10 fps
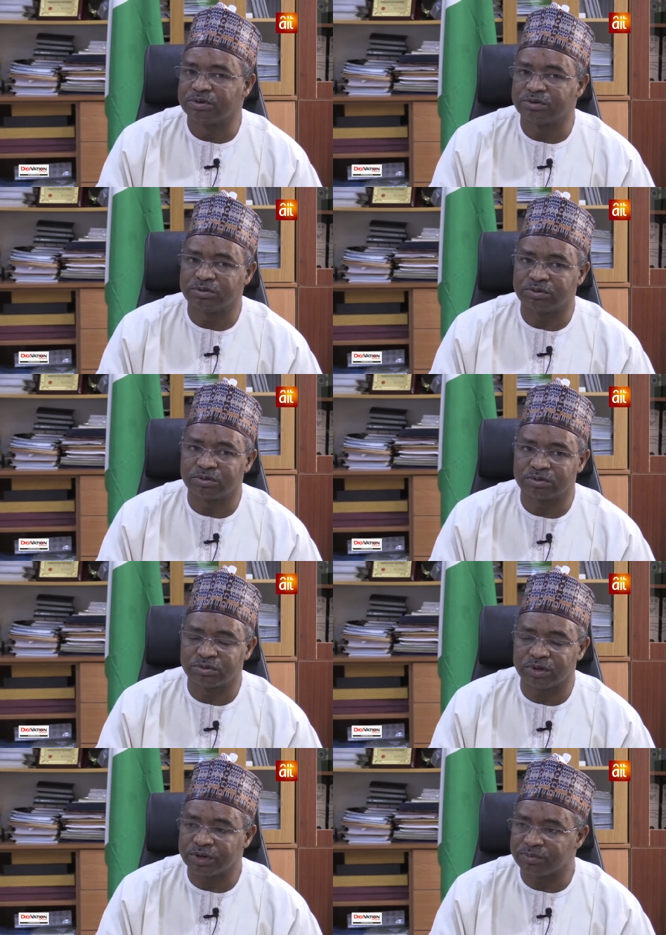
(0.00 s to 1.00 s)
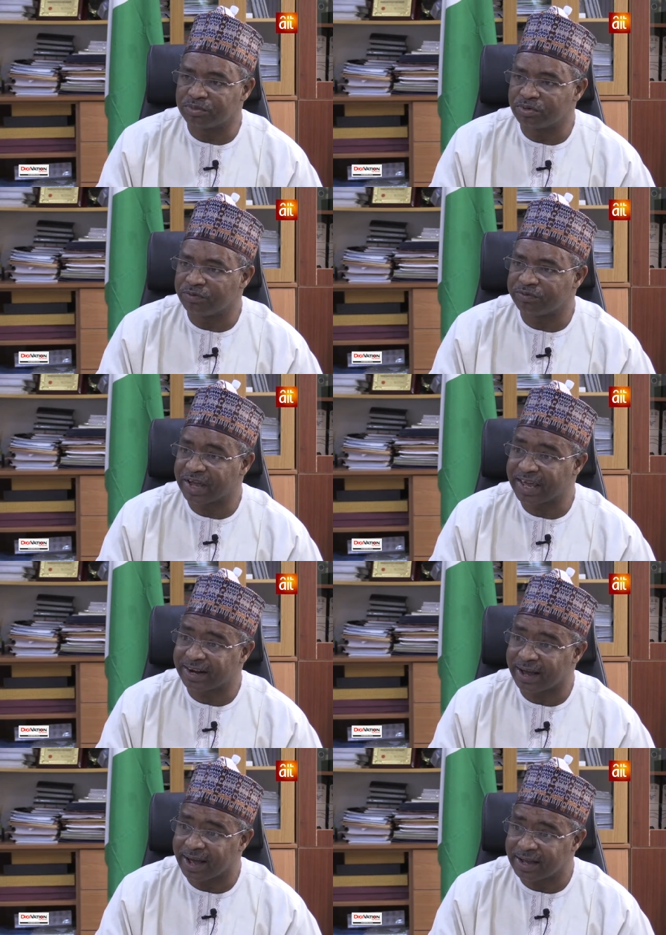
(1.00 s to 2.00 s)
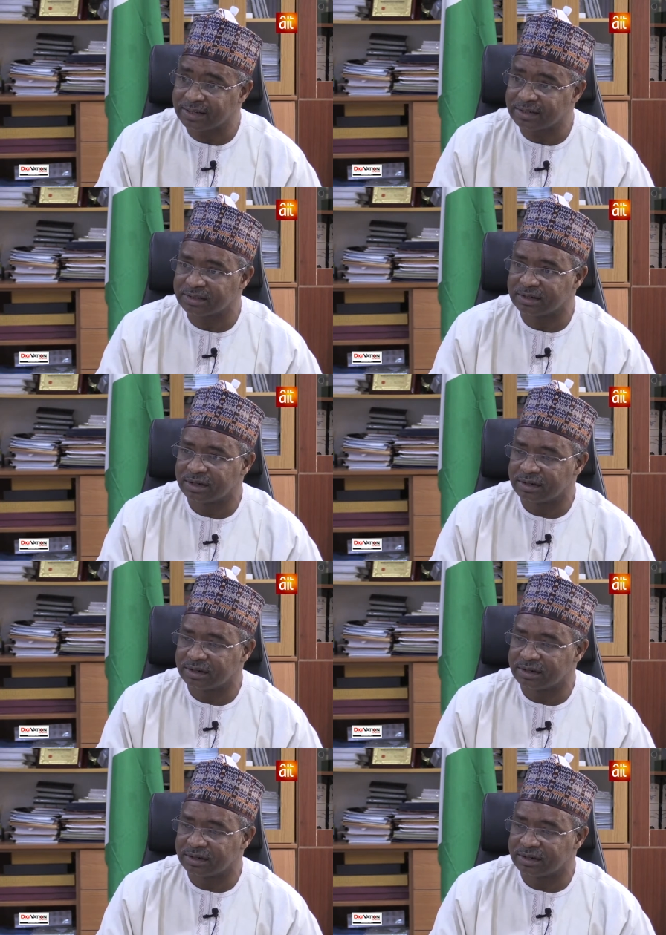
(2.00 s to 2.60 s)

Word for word: to, to improve, enhance